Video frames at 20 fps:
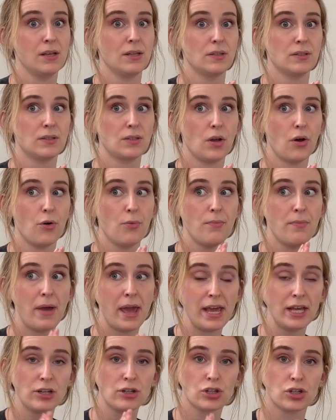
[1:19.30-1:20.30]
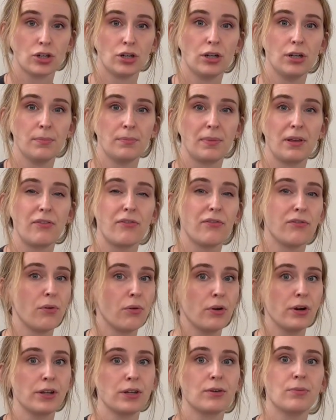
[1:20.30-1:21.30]
So make sure
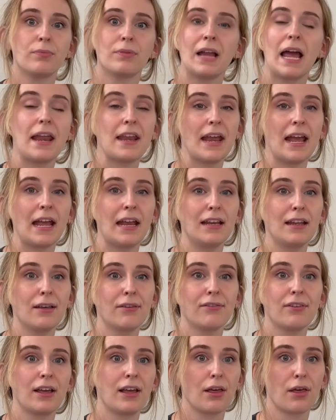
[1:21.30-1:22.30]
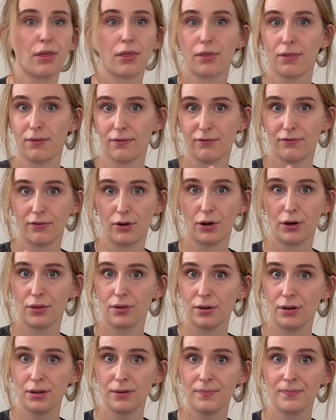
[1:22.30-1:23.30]
before you plan anything
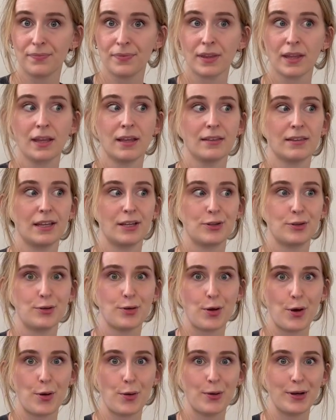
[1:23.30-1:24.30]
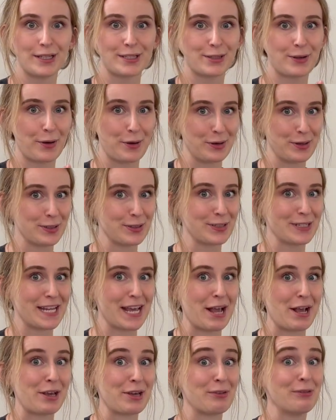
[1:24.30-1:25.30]
further that you know it's going to
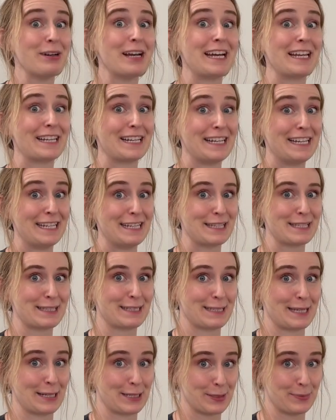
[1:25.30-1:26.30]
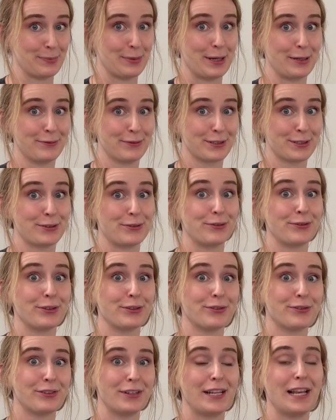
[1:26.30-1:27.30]
take you at least 6 months to
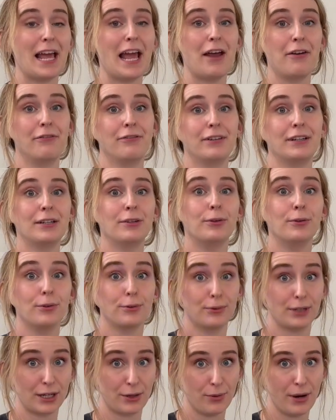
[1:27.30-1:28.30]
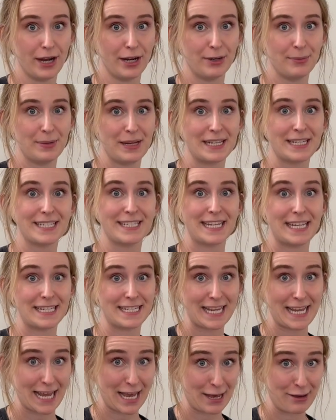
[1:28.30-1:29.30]
fulfill every requirement that
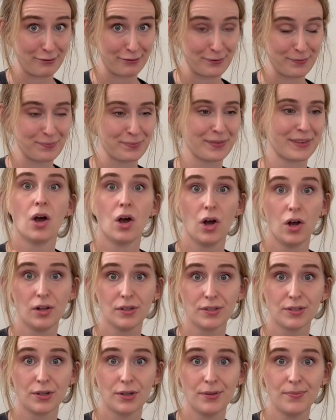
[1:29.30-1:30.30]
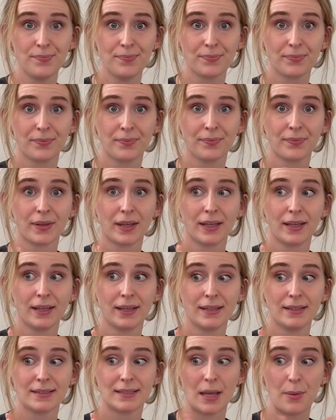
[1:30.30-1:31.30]
they have. Also,
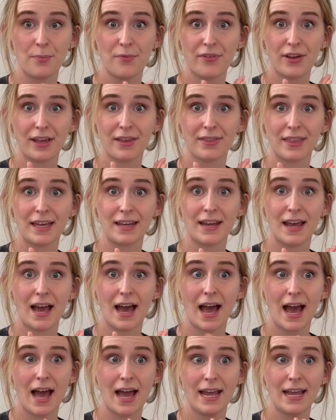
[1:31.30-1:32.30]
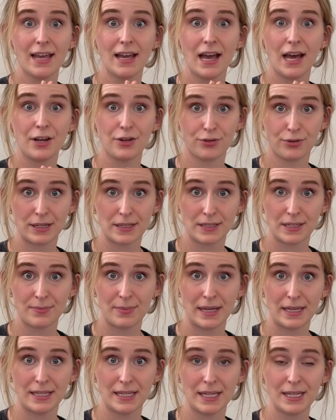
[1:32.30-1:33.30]
something that I
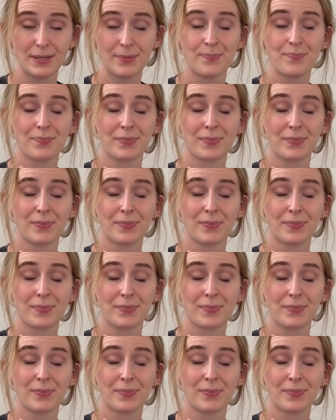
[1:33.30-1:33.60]
underestimated,